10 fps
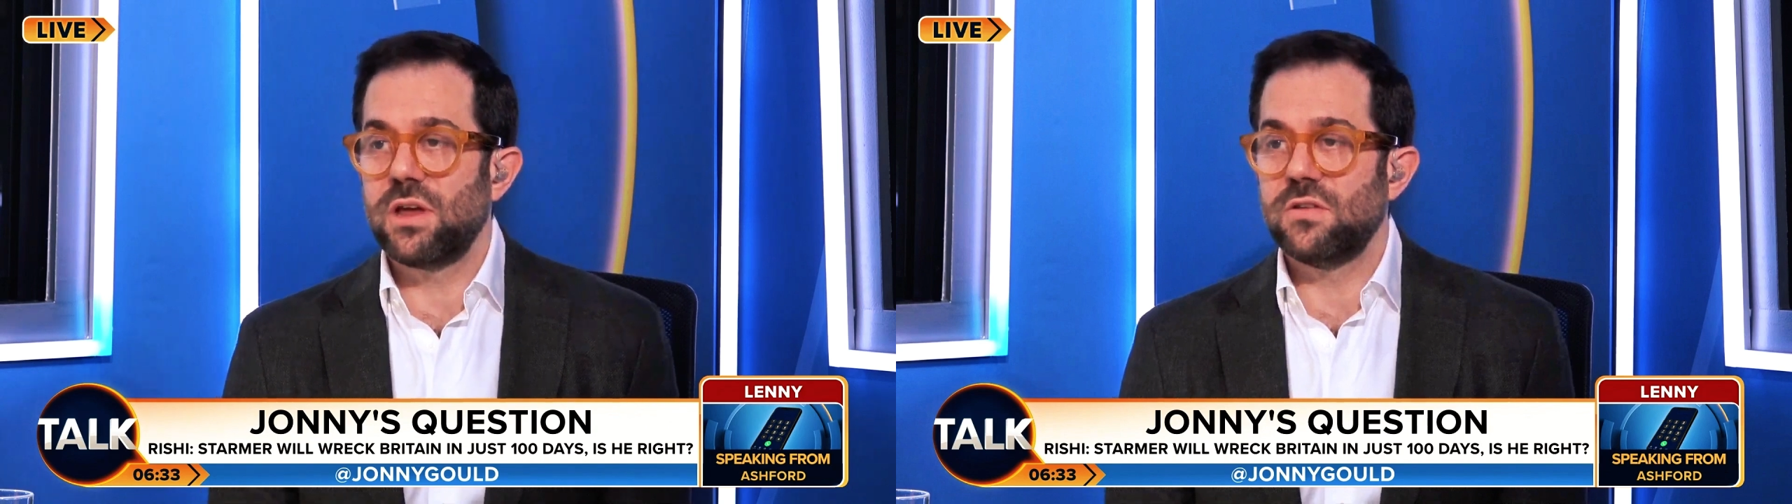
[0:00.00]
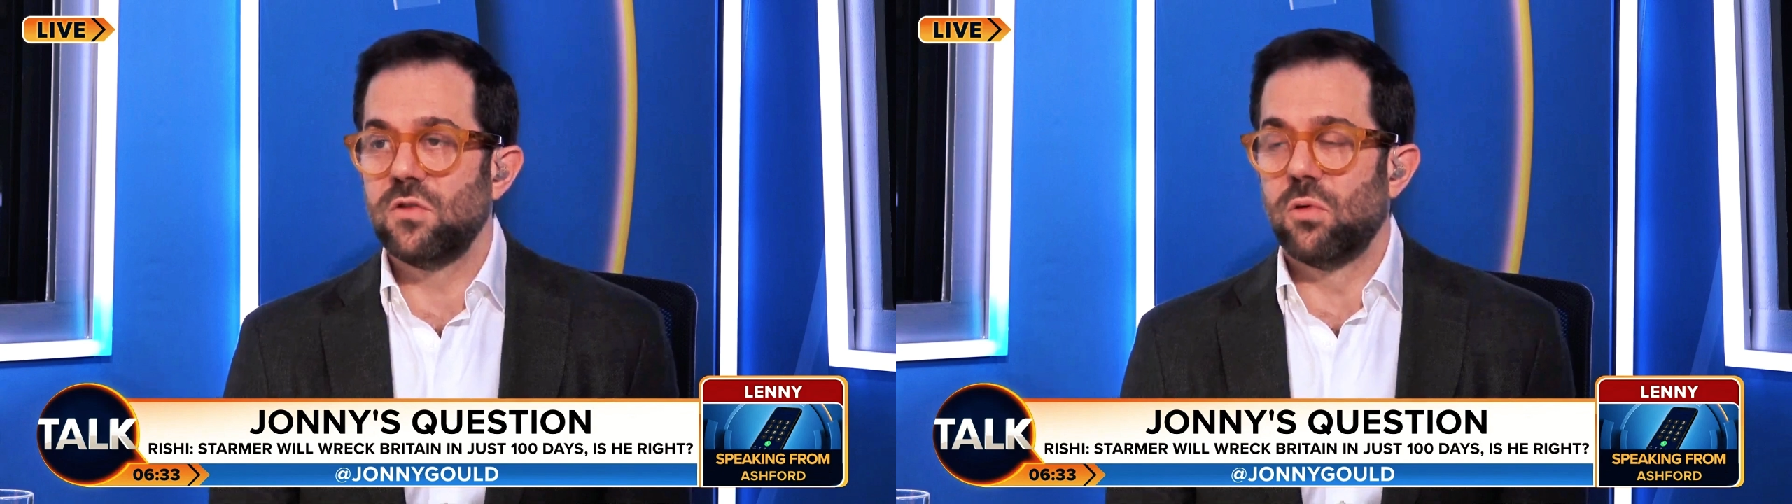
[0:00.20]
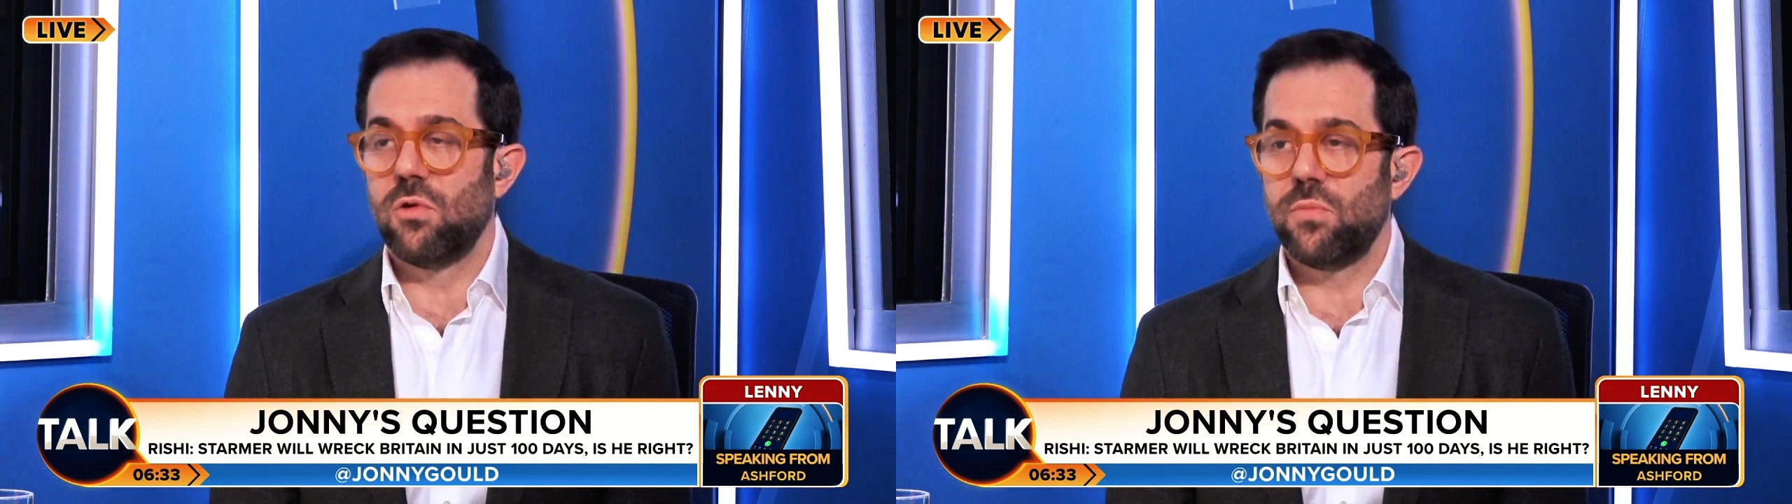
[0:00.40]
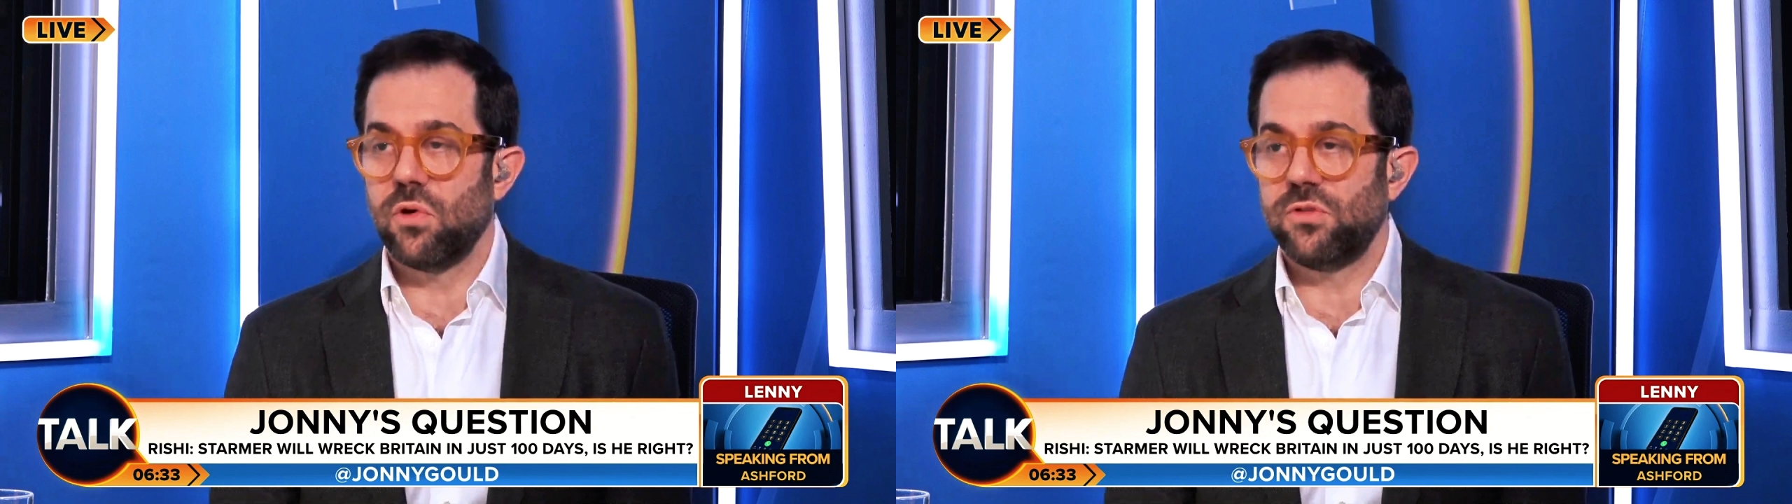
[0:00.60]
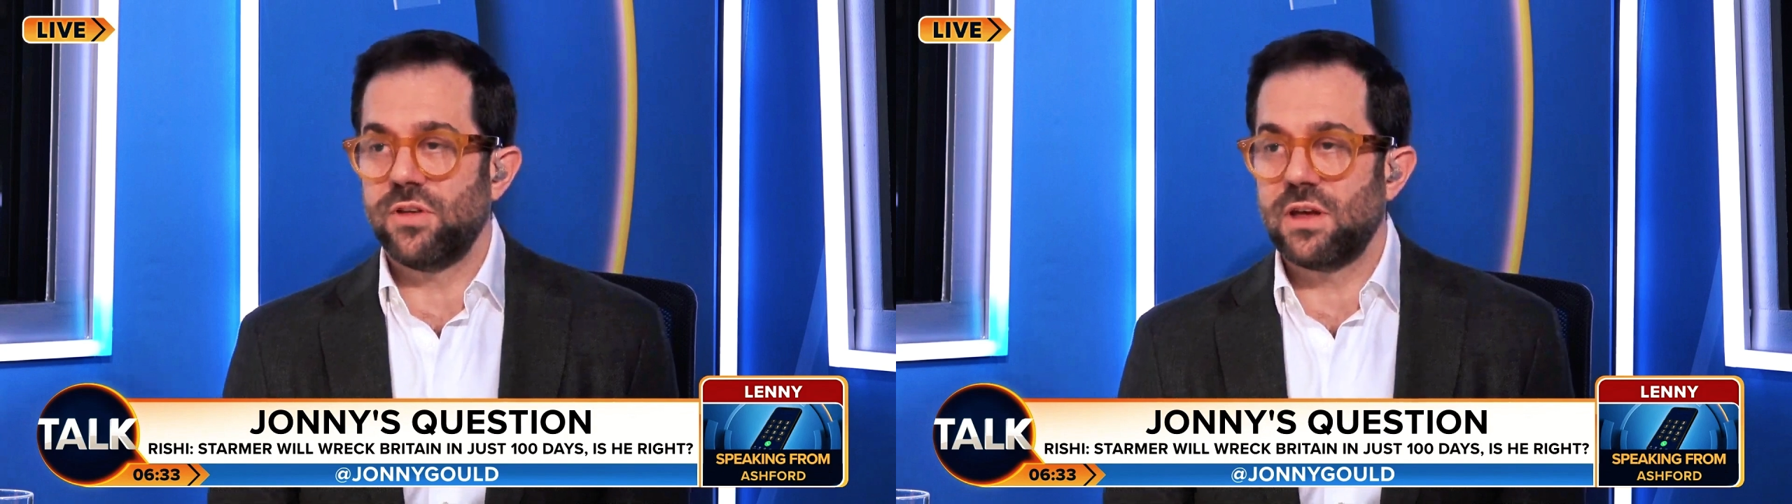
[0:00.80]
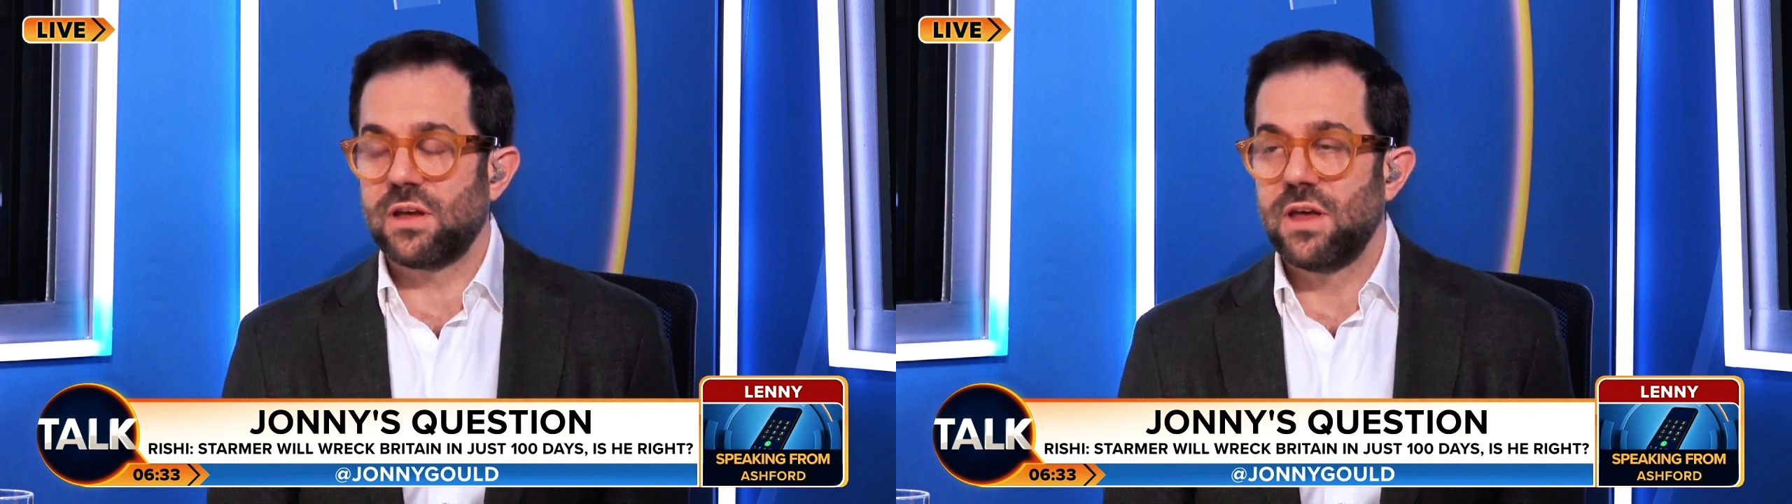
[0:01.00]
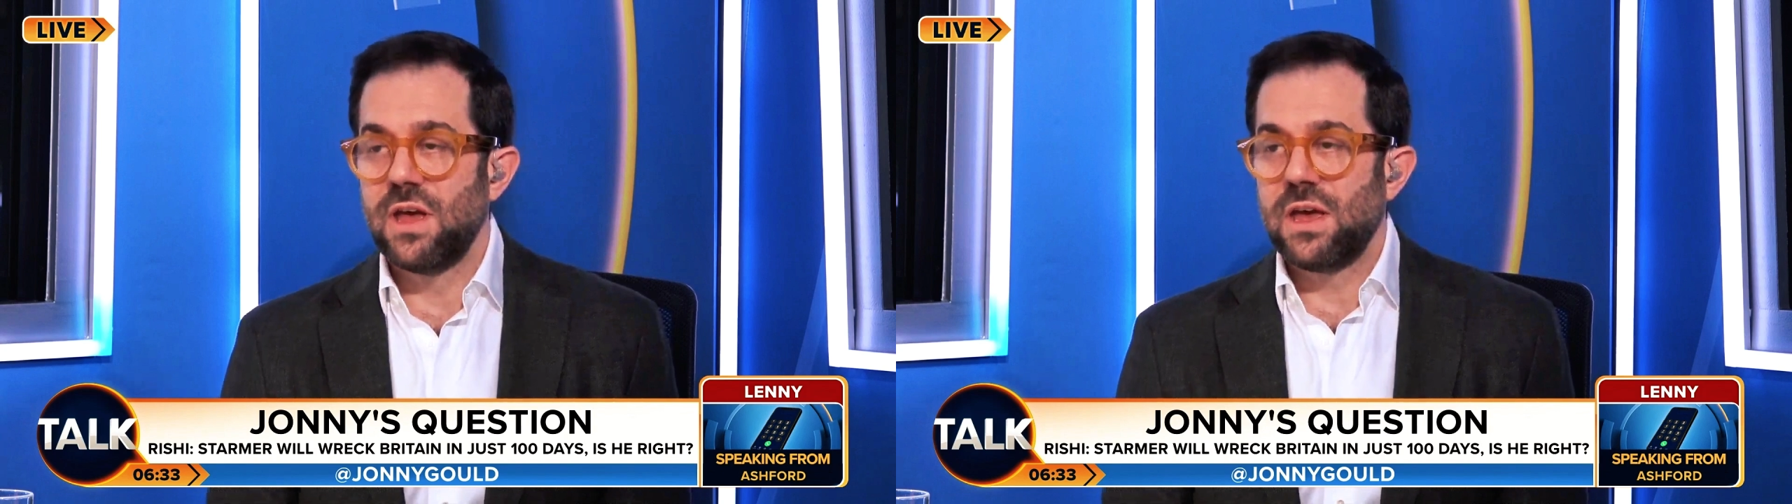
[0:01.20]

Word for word: He's not robotic,